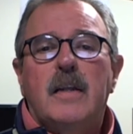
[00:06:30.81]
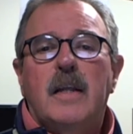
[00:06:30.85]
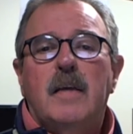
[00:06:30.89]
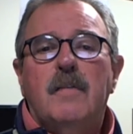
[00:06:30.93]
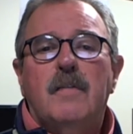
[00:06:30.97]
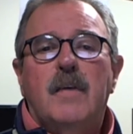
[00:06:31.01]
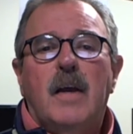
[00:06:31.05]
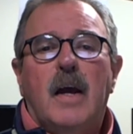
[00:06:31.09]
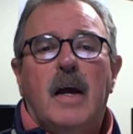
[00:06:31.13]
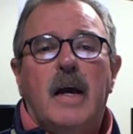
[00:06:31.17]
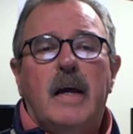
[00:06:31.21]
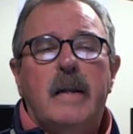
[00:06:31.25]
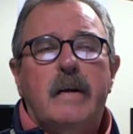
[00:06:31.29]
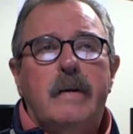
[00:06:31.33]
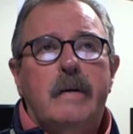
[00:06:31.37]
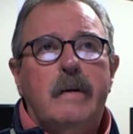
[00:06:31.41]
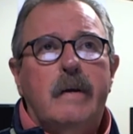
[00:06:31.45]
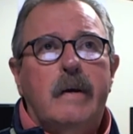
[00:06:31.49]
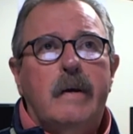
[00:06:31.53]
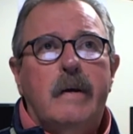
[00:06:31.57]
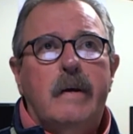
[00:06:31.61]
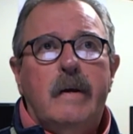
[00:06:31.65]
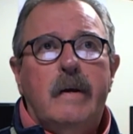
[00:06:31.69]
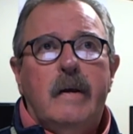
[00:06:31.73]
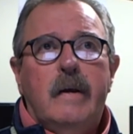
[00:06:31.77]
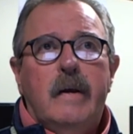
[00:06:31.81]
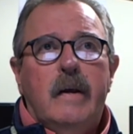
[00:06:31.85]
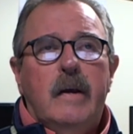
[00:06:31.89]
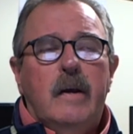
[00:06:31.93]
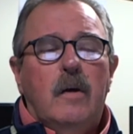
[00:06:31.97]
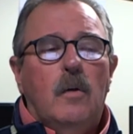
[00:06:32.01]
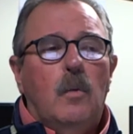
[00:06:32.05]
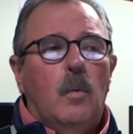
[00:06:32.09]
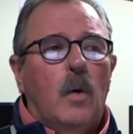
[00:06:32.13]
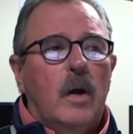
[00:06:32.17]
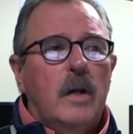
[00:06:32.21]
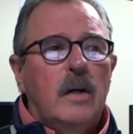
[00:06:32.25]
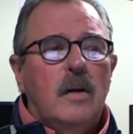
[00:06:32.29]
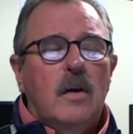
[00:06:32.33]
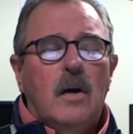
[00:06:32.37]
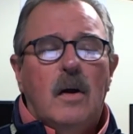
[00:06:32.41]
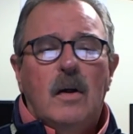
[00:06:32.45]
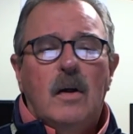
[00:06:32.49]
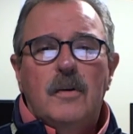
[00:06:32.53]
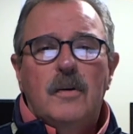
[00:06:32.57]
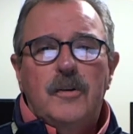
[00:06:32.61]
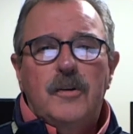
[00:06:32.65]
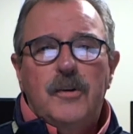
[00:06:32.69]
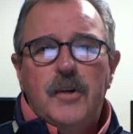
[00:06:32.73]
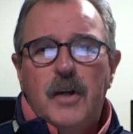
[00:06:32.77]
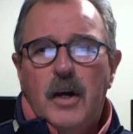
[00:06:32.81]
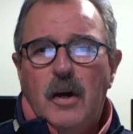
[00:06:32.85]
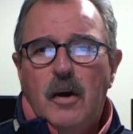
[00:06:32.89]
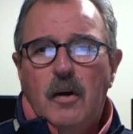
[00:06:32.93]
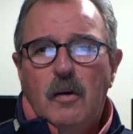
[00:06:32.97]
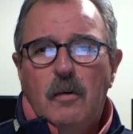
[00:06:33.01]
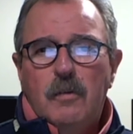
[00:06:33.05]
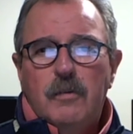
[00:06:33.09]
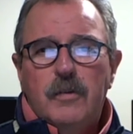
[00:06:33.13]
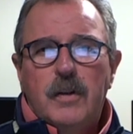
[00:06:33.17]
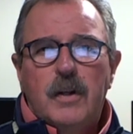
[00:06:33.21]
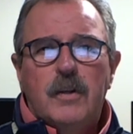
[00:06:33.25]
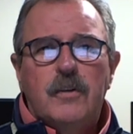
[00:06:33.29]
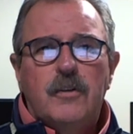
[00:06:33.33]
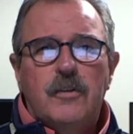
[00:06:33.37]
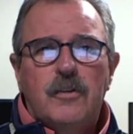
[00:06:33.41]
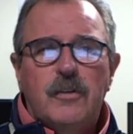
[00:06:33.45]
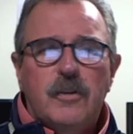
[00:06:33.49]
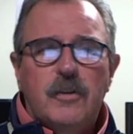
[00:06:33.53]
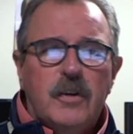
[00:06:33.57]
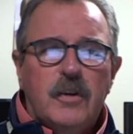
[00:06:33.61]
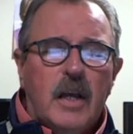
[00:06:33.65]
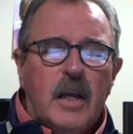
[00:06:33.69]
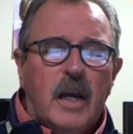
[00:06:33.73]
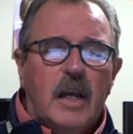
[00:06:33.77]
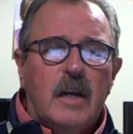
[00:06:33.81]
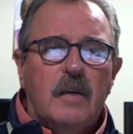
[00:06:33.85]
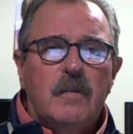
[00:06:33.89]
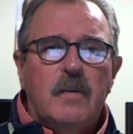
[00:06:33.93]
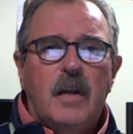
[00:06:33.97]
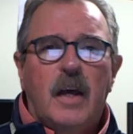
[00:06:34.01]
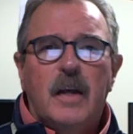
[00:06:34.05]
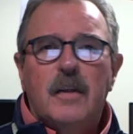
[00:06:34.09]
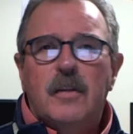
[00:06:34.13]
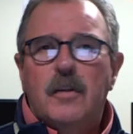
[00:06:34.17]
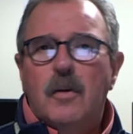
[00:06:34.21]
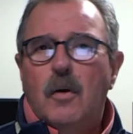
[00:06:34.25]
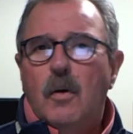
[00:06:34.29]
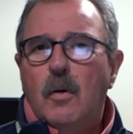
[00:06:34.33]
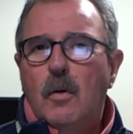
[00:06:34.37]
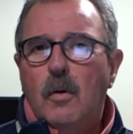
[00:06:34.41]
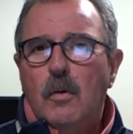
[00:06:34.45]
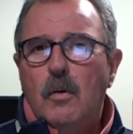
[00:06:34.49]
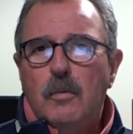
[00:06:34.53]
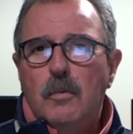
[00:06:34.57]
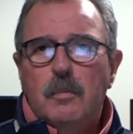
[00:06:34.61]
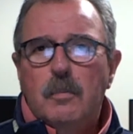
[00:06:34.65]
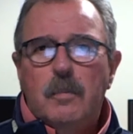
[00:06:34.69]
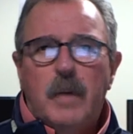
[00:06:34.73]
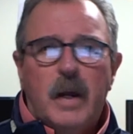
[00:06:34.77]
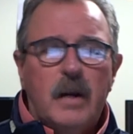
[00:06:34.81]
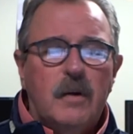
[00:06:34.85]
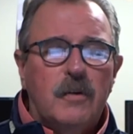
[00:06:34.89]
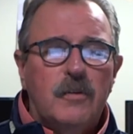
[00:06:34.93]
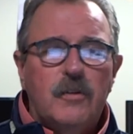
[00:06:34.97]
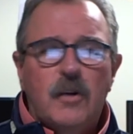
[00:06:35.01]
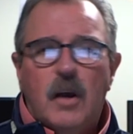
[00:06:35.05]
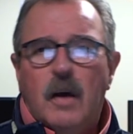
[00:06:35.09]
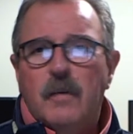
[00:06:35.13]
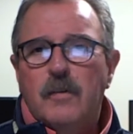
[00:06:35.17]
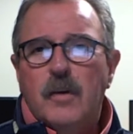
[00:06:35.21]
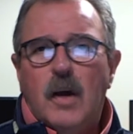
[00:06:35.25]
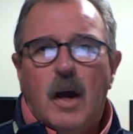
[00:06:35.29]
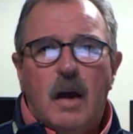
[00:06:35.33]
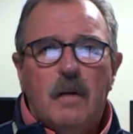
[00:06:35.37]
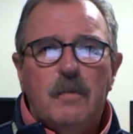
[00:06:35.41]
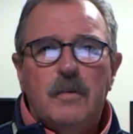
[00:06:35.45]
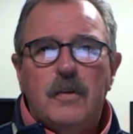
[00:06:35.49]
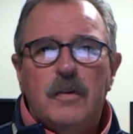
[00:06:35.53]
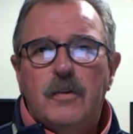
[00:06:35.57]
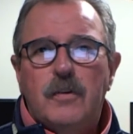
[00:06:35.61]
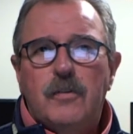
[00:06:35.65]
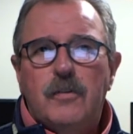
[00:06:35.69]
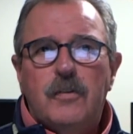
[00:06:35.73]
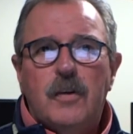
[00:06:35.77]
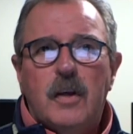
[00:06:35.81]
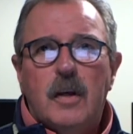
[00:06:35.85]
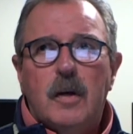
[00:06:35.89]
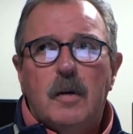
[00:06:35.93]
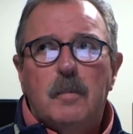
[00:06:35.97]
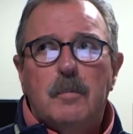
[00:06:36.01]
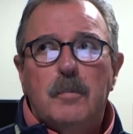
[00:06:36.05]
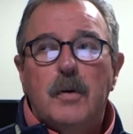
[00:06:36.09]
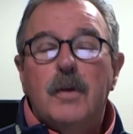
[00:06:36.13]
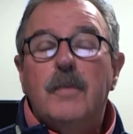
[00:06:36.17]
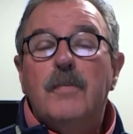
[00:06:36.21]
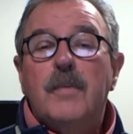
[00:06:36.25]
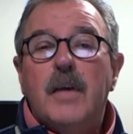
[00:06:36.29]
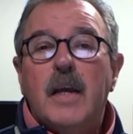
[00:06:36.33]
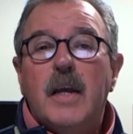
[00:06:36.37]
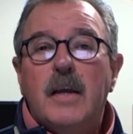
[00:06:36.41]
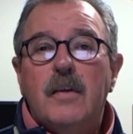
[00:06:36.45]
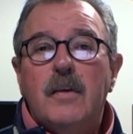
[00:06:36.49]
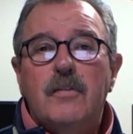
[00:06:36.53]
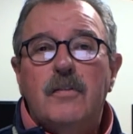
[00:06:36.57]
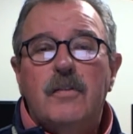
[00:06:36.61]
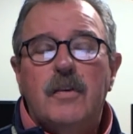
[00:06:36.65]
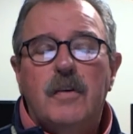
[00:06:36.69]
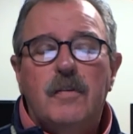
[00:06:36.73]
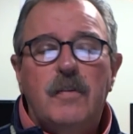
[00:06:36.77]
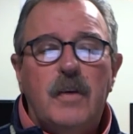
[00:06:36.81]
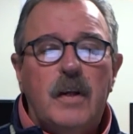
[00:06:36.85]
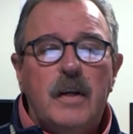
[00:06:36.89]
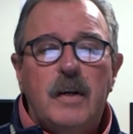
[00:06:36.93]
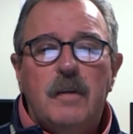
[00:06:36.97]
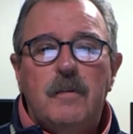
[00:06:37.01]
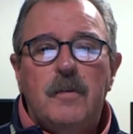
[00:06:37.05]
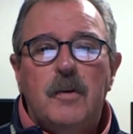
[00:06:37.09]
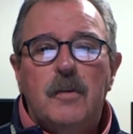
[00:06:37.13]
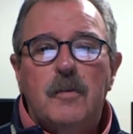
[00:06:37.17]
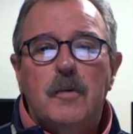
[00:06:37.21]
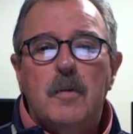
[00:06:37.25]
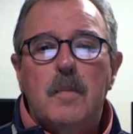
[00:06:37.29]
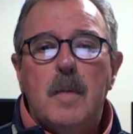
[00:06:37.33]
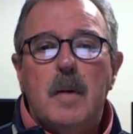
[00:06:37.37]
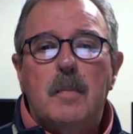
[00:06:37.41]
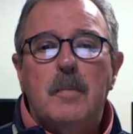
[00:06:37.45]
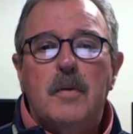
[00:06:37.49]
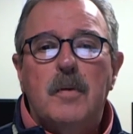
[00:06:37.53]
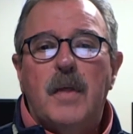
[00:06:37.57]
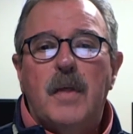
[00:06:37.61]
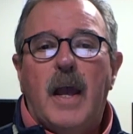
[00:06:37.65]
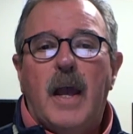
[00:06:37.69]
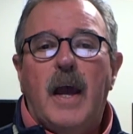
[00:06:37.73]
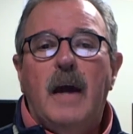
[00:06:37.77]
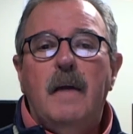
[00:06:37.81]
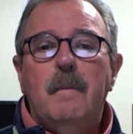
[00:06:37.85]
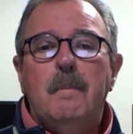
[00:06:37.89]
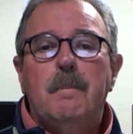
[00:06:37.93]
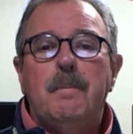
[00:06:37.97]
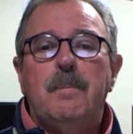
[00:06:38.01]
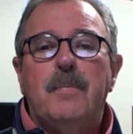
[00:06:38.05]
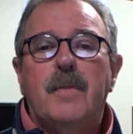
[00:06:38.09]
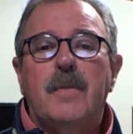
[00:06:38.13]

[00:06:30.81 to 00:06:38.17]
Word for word: They've got uh, one called Delve that's kind of like the old Microsoft Office uh, briefcase, if any of you remember that.